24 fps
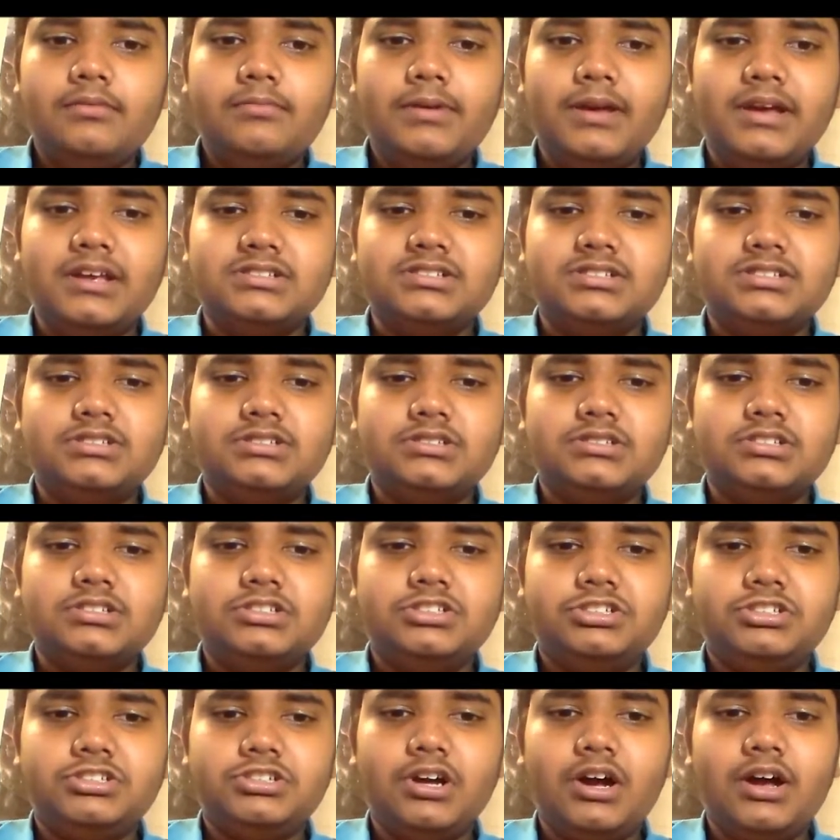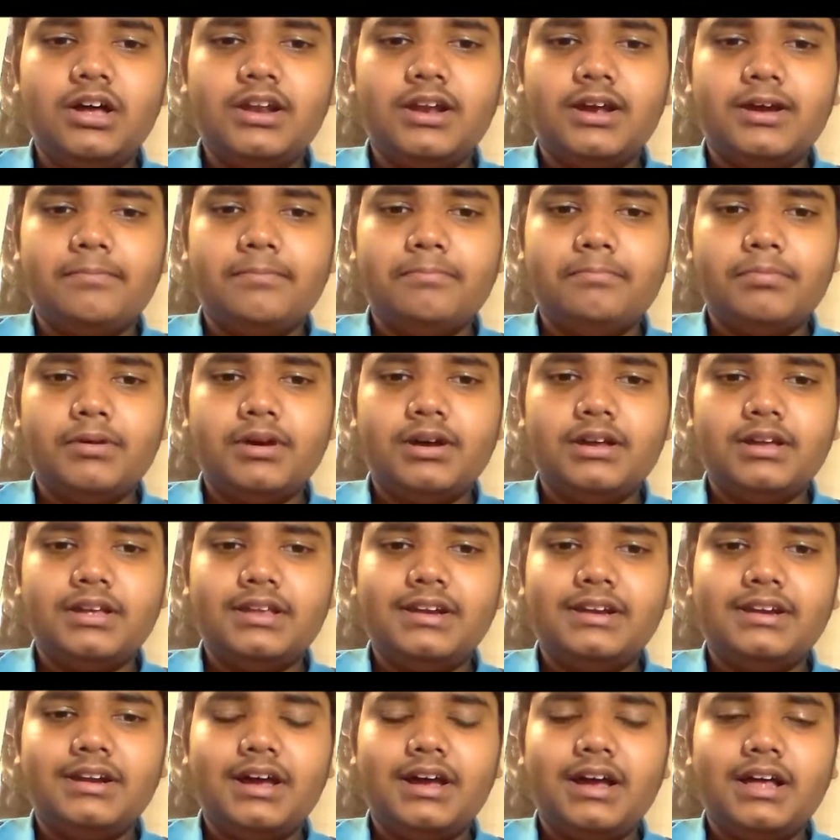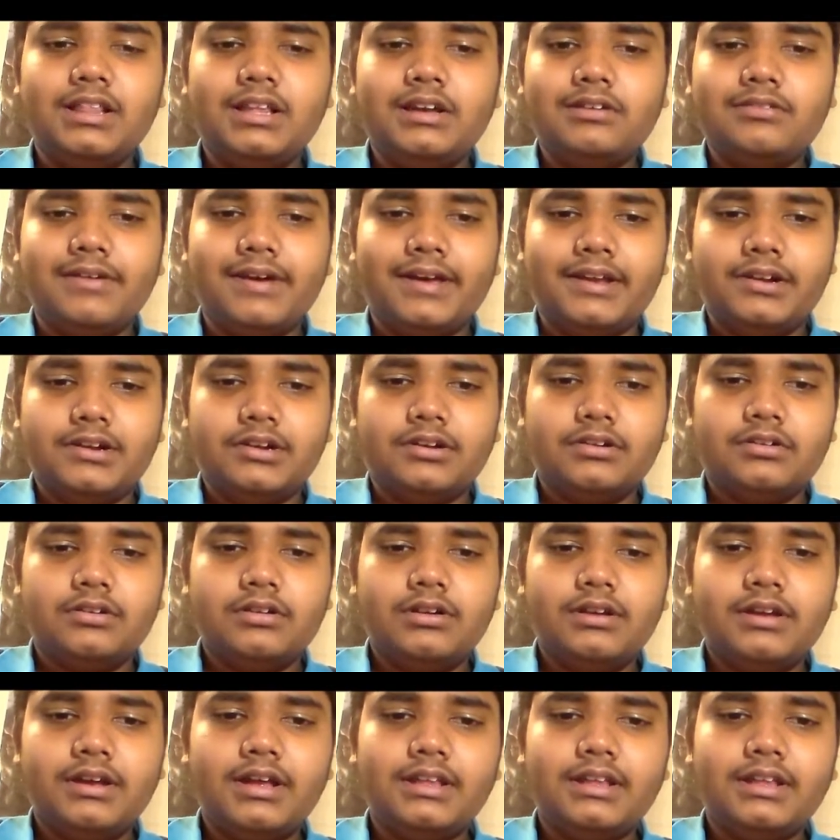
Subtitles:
being shot up in an elevator,